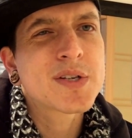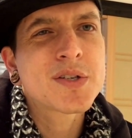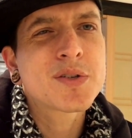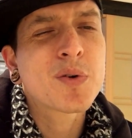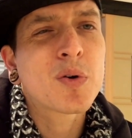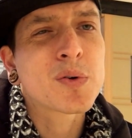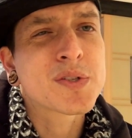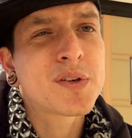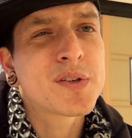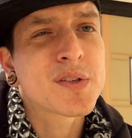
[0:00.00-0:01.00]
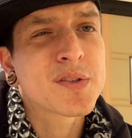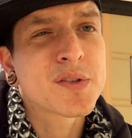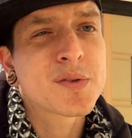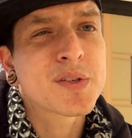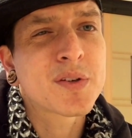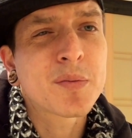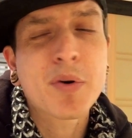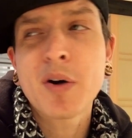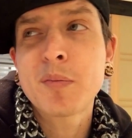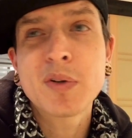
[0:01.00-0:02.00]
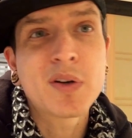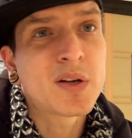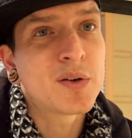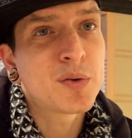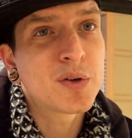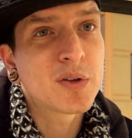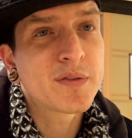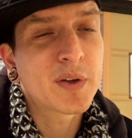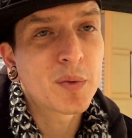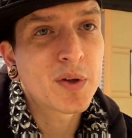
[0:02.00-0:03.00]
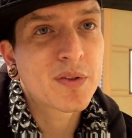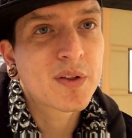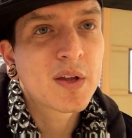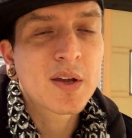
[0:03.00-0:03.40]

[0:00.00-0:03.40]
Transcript: I should do a whole series on choosing your apartment and who you're living with